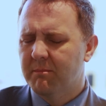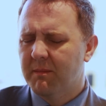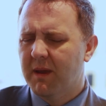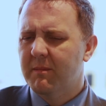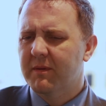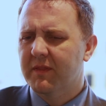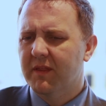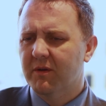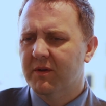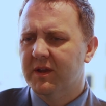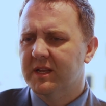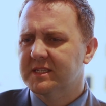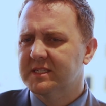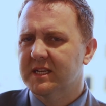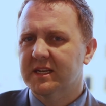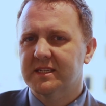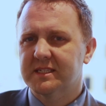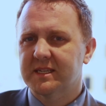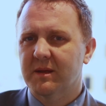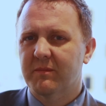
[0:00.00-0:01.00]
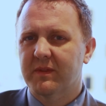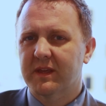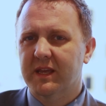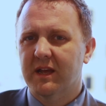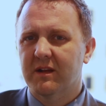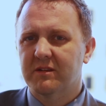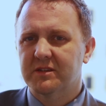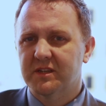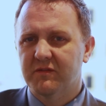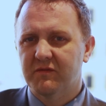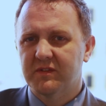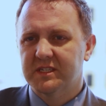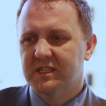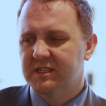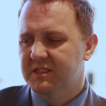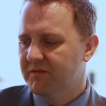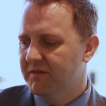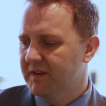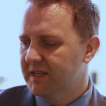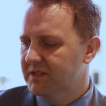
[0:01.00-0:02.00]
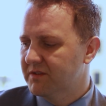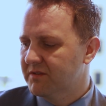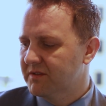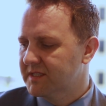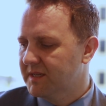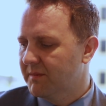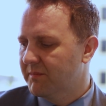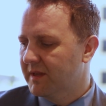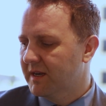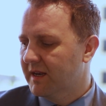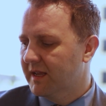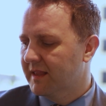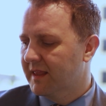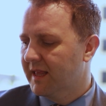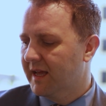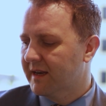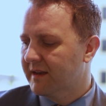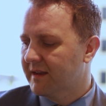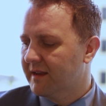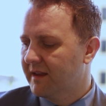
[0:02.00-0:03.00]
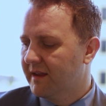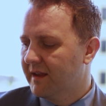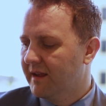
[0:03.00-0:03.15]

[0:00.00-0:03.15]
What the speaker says: maybe they'll consider something else, a visitor visa or something like that.